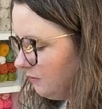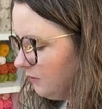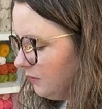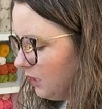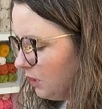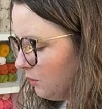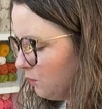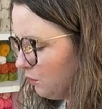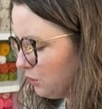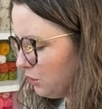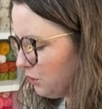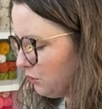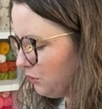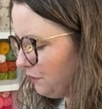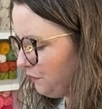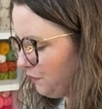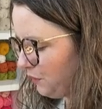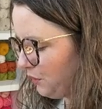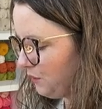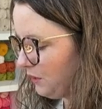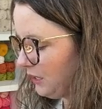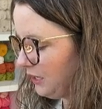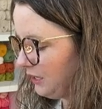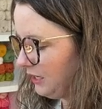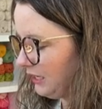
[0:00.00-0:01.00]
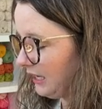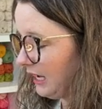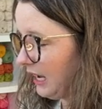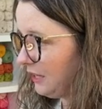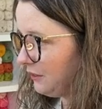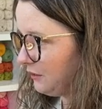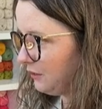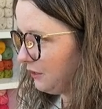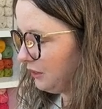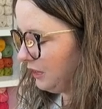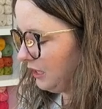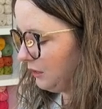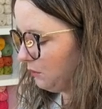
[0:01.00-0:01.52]
We'll do a few here
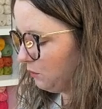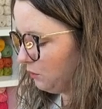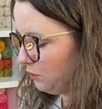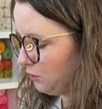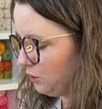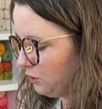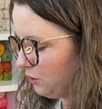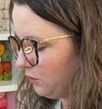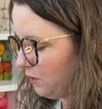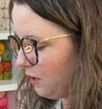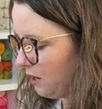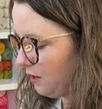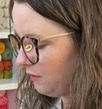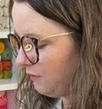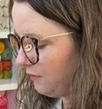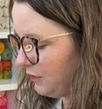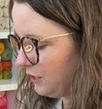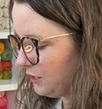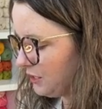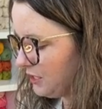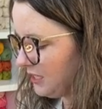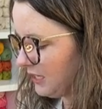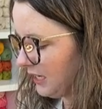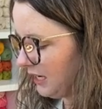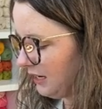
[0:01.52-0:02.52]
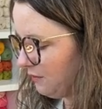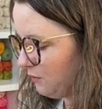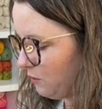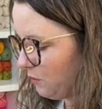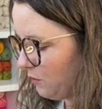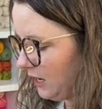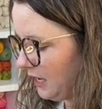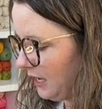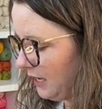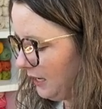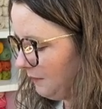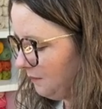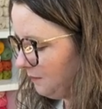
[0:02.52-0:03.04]
together and then we'll do our first
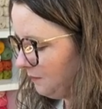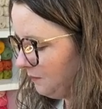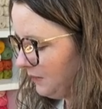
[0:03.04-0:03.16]
giveaway.